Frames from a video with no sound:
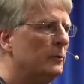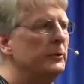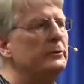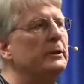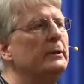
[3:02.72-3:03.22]

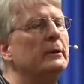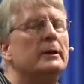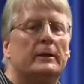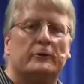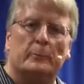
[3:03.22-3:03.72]
Linguistic
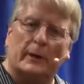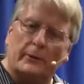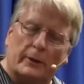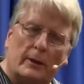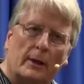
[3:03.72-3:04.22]
is
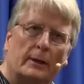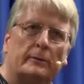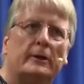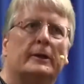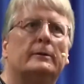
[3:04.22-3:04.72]
about the
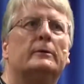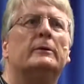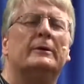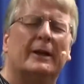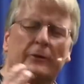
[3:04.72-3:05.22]
content,
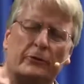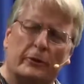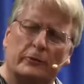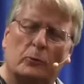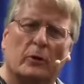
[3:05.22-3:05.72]
not
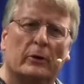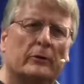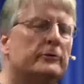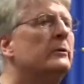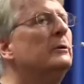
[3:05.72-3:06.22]
just
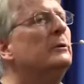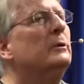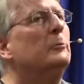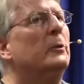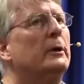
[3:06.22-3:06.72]
words,
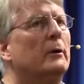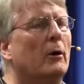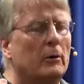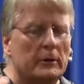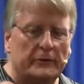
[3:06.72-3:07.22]
but
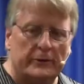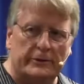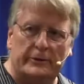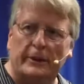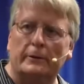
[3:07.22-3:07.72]
all of the
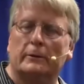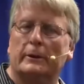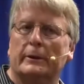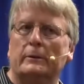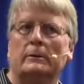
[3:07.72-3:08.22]

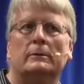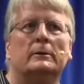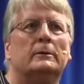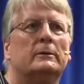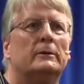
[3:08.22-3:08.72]
signaling,
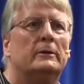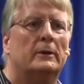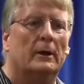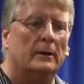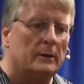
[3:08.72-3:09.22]

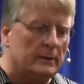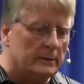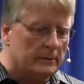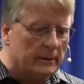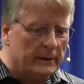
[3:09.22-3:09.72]
the
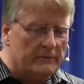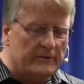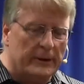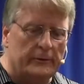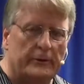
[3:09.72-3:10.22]

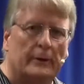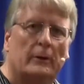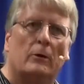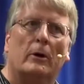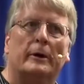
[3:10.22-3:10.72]
events
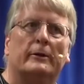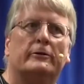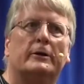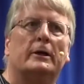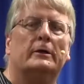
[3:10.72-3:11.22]
that go on
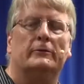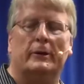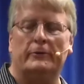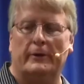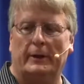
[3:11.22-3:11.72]
inside of
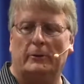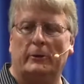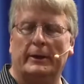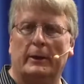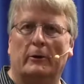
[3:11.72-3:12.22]
us that
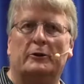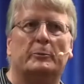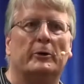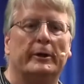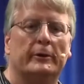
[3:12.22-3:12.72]
create our
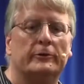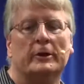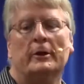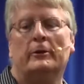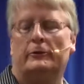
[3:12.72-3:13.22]

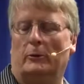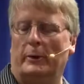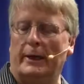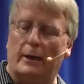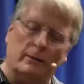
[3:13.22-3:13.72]
experience. So
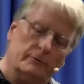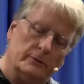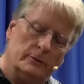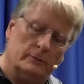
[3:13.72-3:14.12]
we have,